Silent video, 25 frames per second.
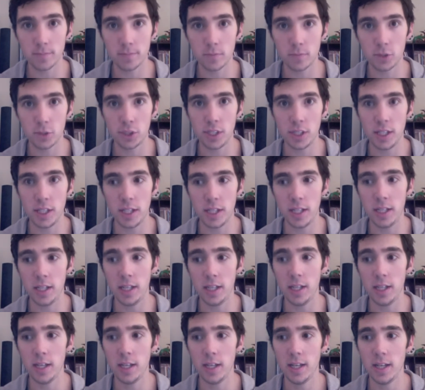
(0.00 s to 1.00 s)

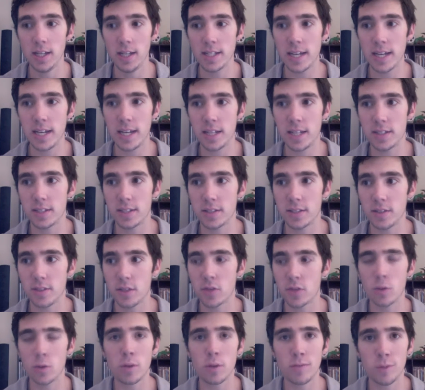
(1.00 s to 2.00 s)
She takes
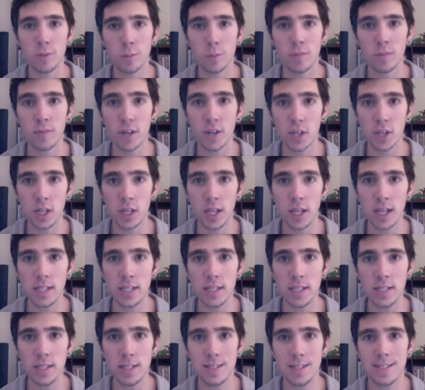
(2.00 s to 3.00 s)
three or four professional
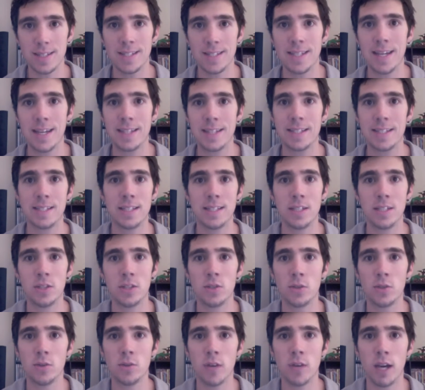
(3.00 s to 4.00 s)
actors, takes us
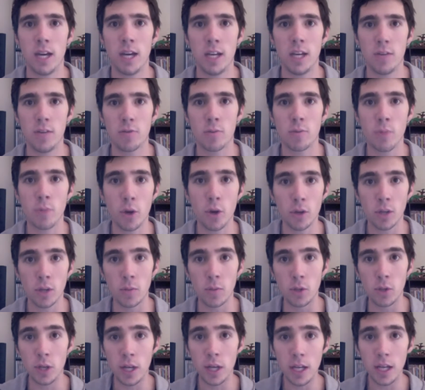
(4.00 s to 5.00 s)
into a remote
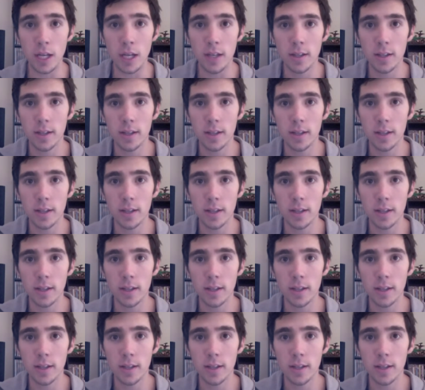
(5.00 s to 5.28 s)
community,